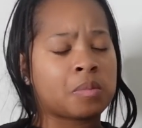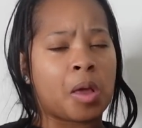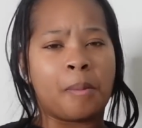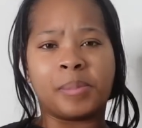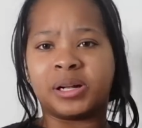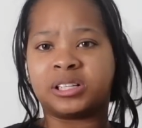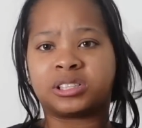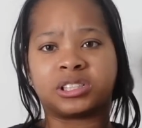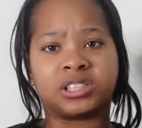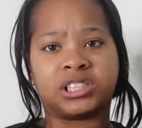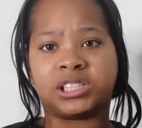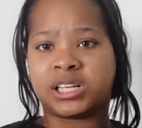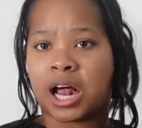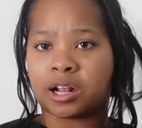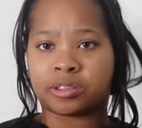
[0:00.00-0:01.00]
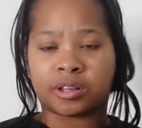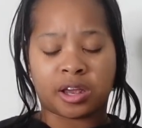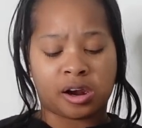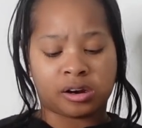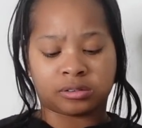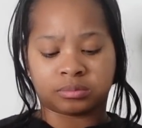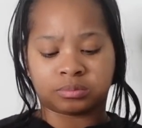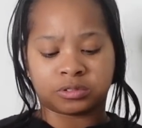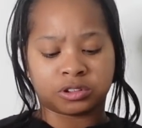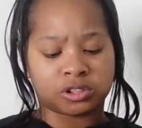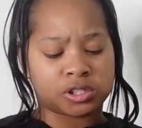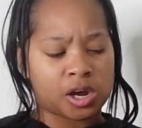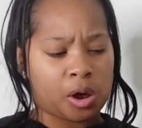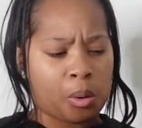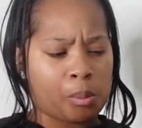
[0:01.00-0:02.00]
mentally not there. You
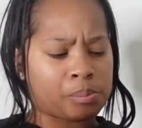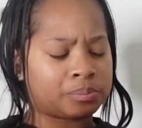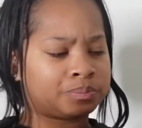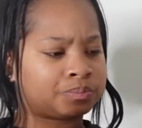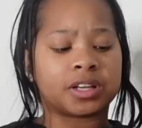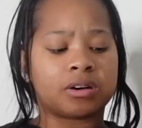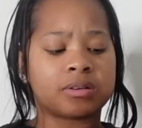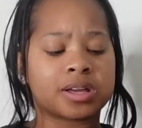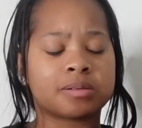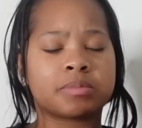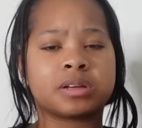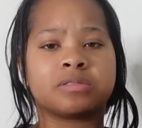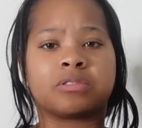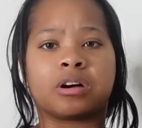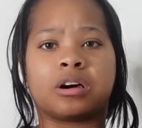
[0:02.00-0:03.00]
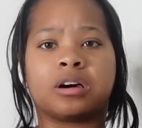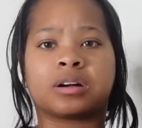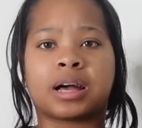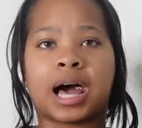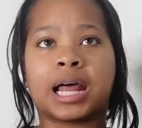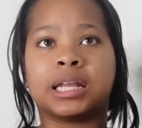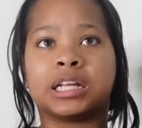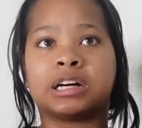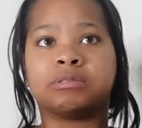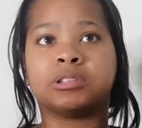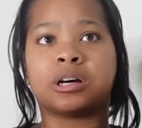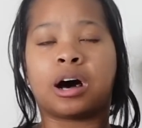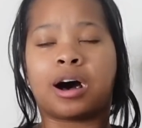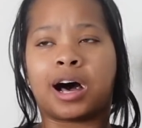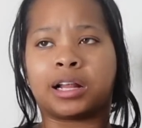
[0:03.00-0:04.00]
know? Don't get me wrong. I love
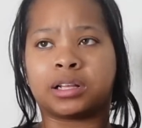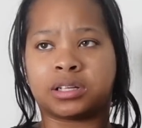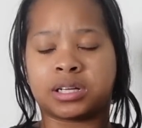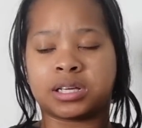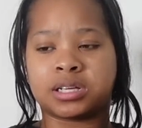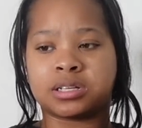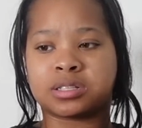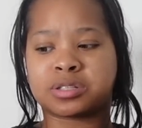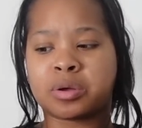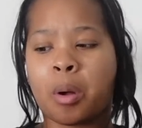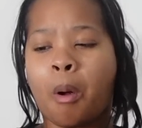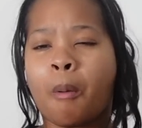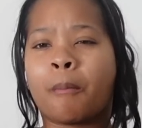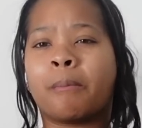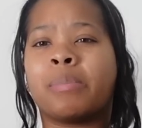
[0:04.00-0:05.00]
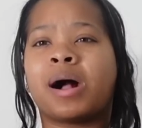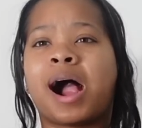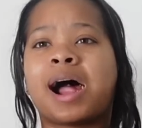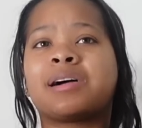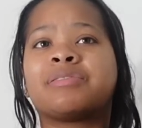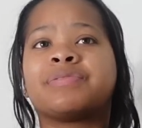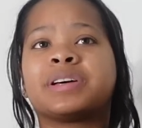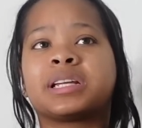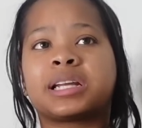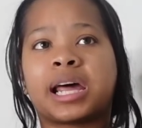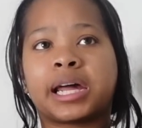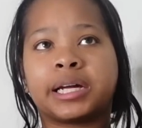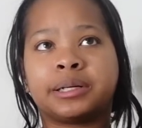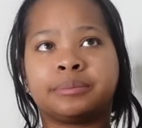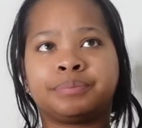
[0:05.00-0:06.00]
the holidays. But I feel
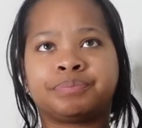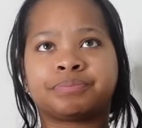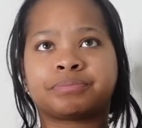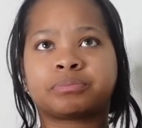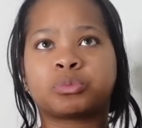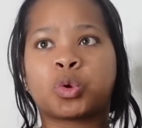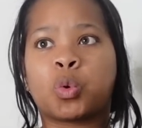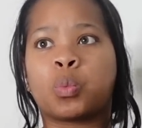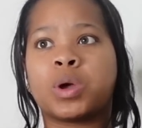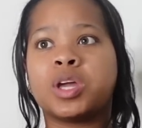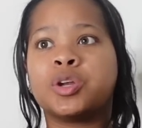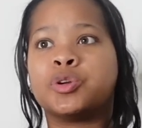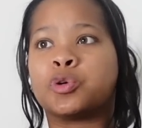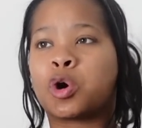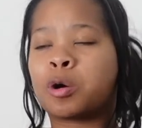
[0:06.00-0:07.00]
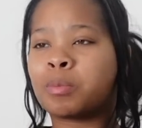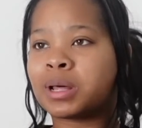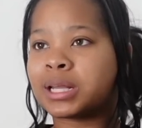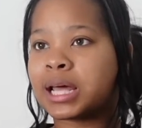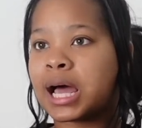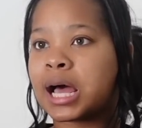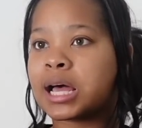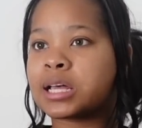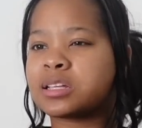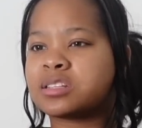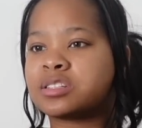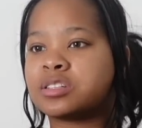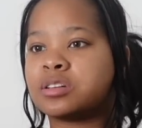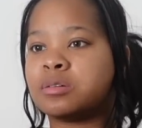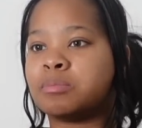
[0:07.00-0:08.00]
like we
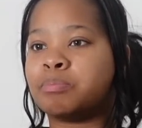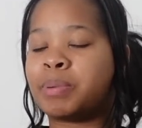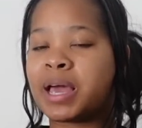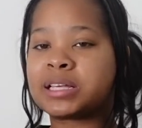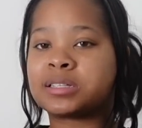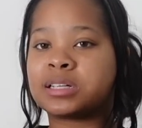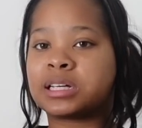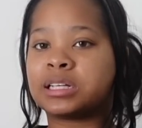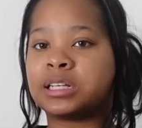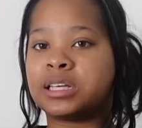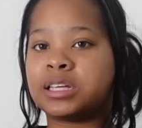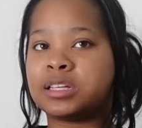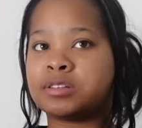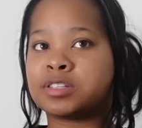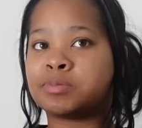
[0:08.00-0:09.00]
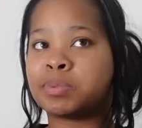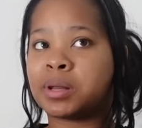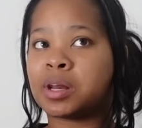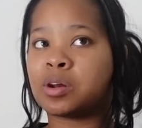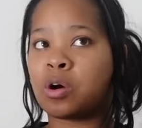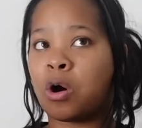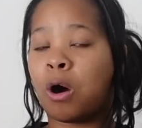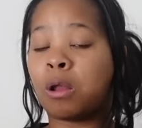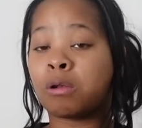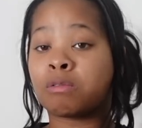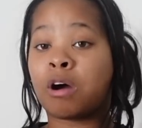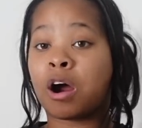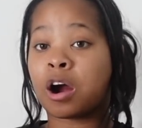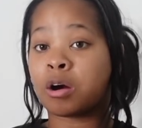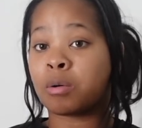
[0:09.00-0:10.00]
normalize basically spending all of
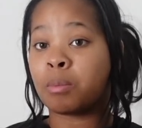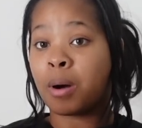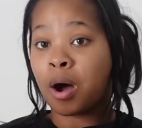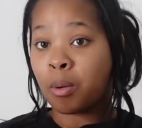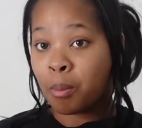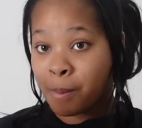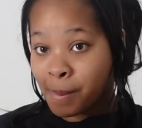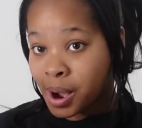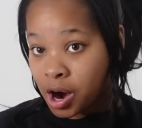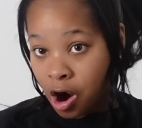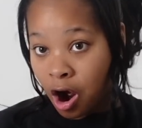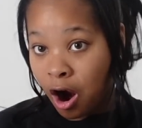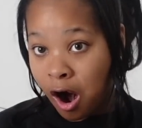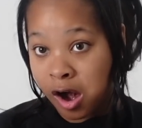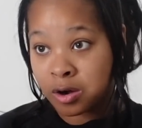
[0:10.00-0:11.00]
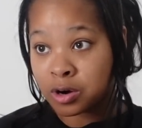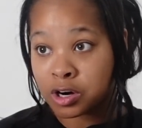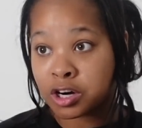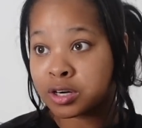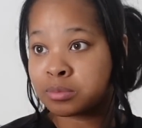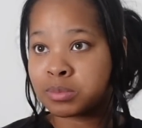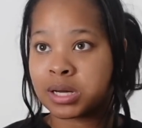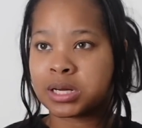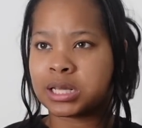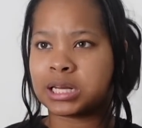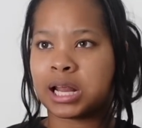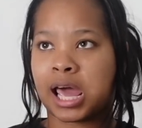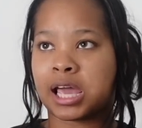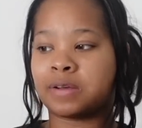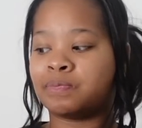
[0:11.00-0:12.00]
our hard-earned money,
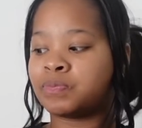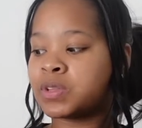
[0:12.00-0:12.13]
like